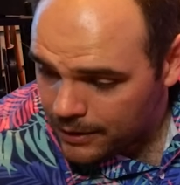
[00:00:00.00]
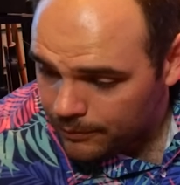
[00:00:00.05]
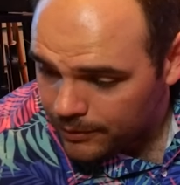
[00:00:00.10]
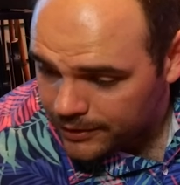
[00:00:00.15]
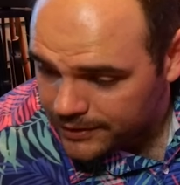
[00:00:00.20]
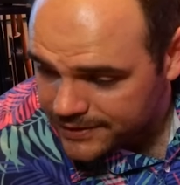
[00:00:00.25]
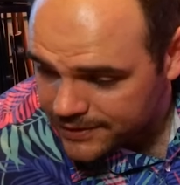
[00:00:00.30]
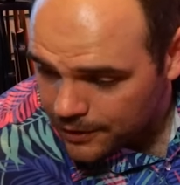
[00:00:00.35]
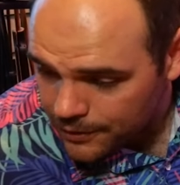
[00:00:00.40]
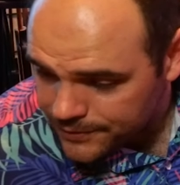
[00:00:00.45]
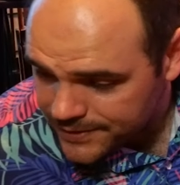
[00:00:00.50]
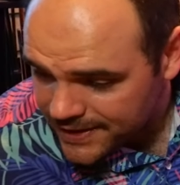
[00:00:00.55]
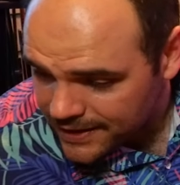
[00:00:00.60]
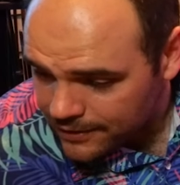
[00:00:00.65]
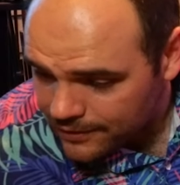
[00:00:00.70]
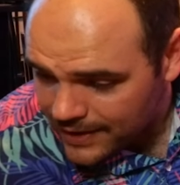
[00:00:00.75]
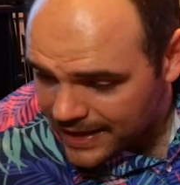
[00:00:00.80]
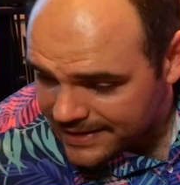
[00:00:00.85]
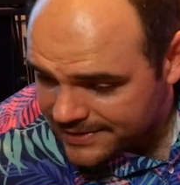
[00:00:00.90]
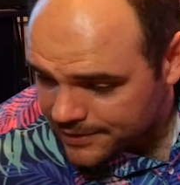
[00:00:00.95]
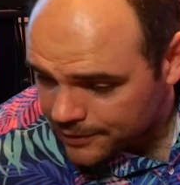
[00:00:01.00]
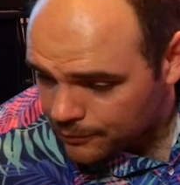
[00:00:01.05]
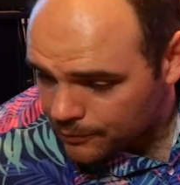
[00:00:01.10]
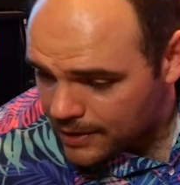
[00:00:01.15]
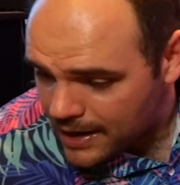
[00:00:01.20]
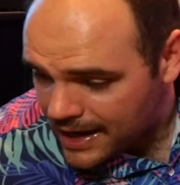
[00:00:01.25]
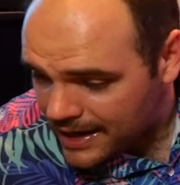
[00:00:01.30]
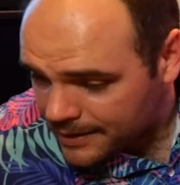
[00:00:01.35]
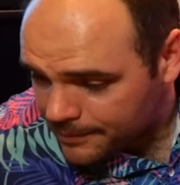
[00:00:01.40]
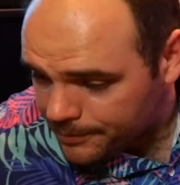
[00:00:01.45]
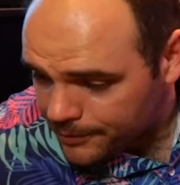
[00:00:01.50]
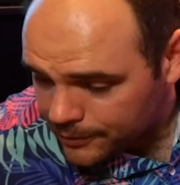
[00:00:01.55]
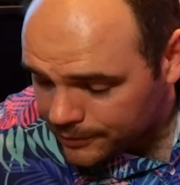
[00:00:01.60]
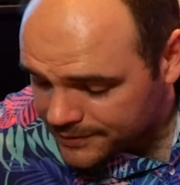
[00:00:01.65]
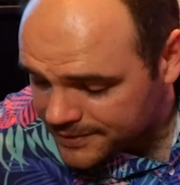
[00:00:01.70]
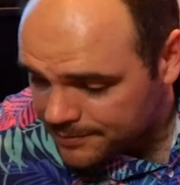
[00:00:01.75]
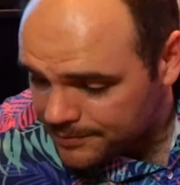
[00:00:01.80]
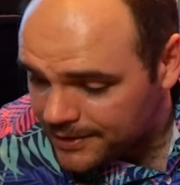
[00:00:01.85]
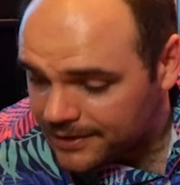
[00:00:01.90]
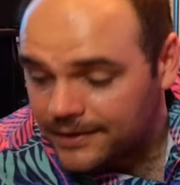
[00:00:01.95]
Well, it goes in classic rock, but
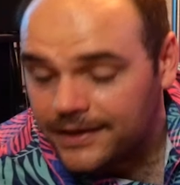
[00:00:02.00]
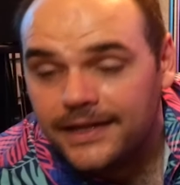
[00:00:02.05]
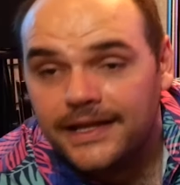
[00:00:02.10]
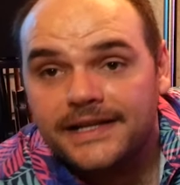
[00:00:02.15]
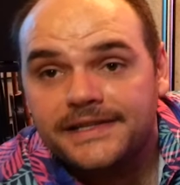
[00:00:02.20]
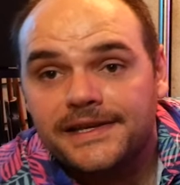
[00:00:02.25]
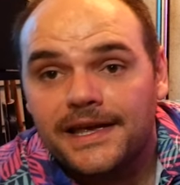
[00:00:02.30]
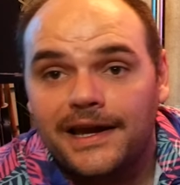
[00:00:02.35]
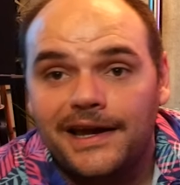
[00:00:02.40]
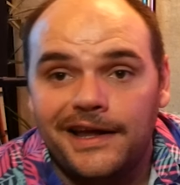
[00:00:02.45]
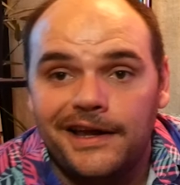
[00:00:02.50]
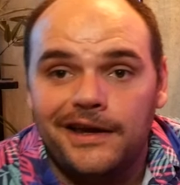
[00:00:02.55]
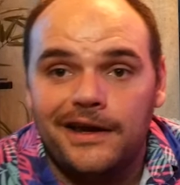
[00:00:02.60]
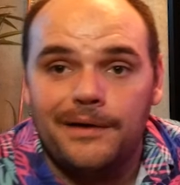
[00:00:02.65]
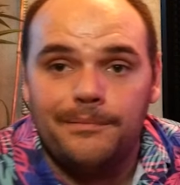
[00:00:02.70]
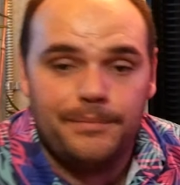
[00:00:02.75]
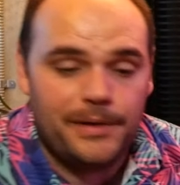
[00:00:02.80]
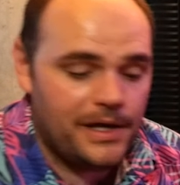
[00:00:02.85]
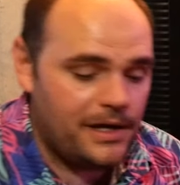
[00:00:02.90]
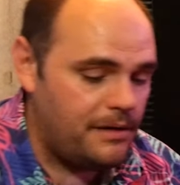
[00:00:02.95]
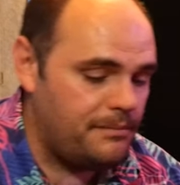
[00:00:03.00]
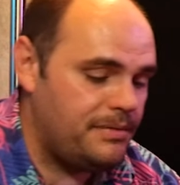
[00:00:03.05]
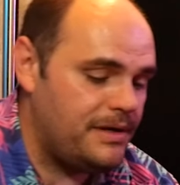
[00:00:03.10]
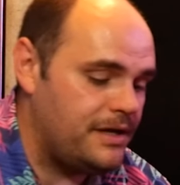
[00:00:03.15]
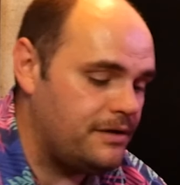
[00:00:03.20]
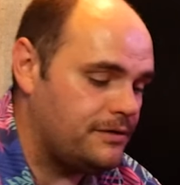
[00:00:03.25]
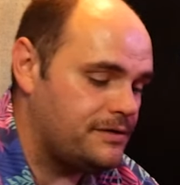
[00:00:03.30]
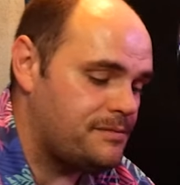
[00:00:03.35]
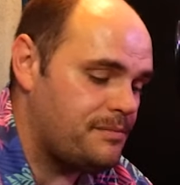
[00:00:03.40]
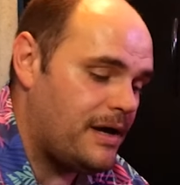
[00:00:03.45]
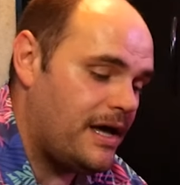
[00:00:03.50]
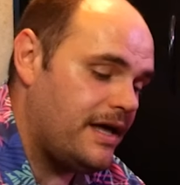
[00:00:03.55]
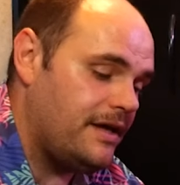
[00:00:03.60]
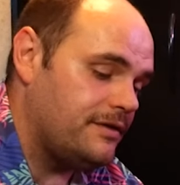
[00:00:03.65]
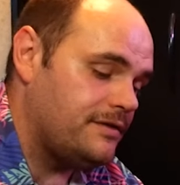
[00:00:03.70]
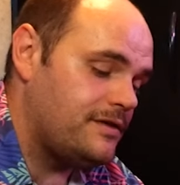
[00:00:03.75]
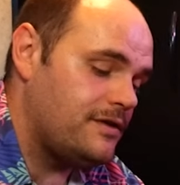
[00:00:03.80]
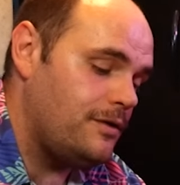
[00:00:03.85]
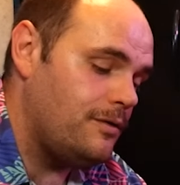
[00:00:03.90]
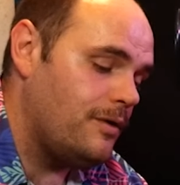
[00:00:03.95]
ultimately that's going to end up being a Beatles
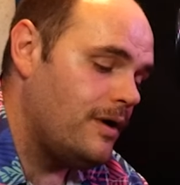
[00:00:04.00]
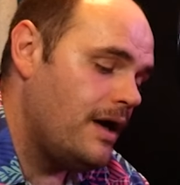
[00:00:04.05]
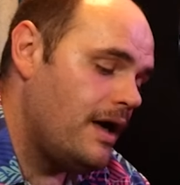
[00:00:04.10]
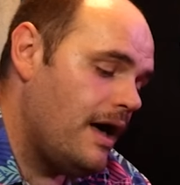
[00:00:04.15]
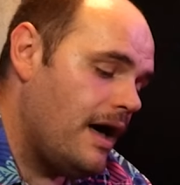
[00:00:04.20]
pile, too.